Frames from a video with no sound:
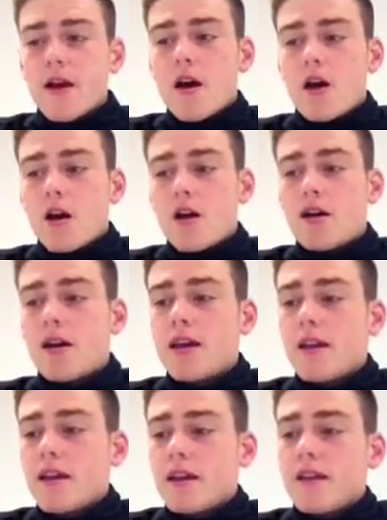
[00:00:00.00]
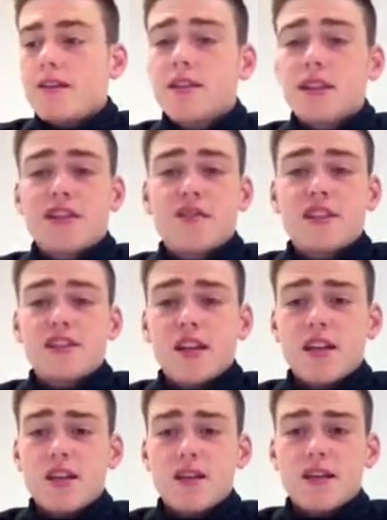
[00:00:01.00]
It is
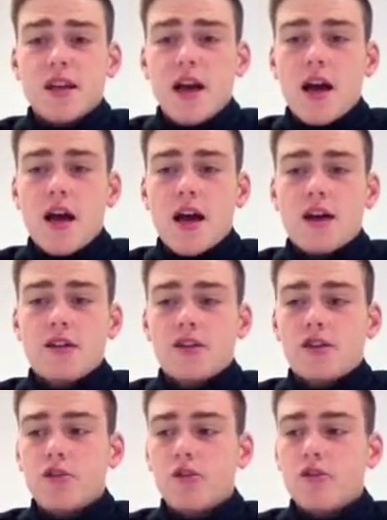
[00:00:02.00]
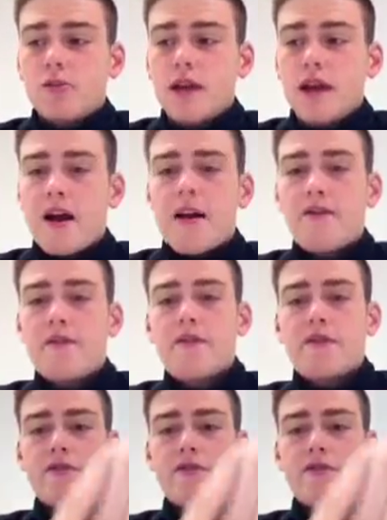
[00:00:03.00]
6v6, and you normally have